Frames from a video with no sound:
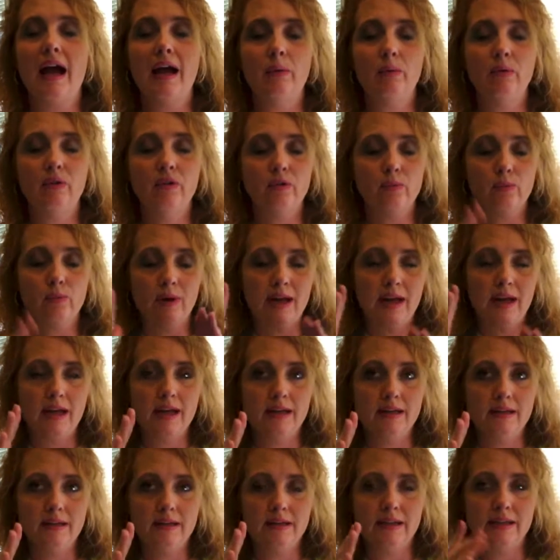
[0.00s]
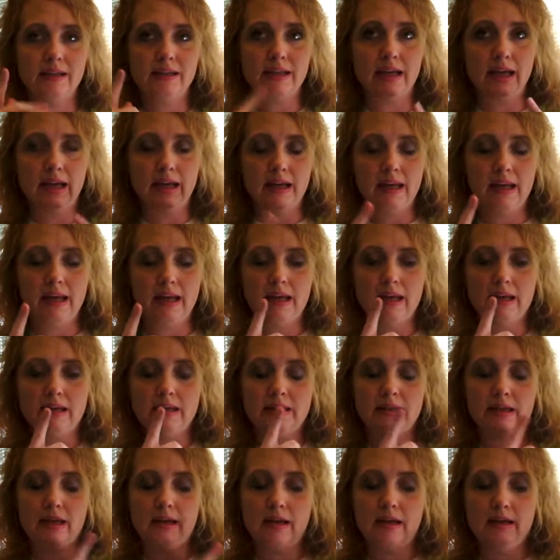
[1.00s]
I was raised signing
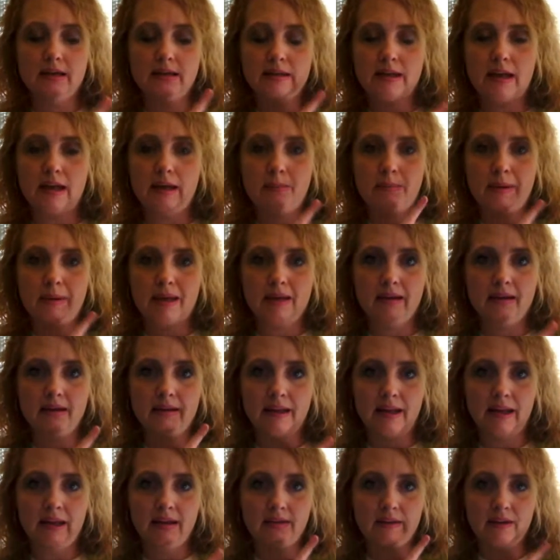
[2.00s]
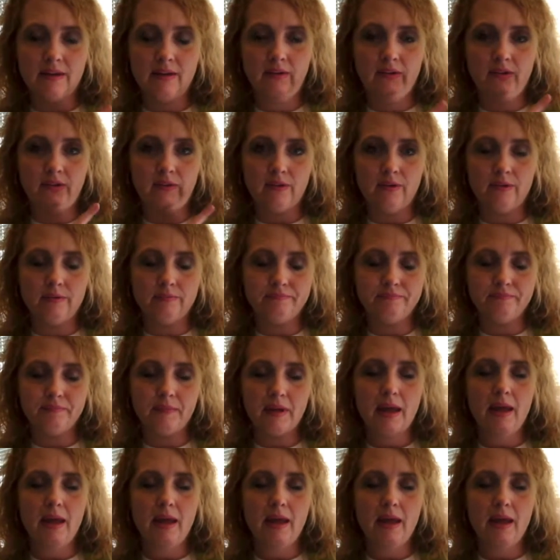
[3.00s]
it diabetic like this.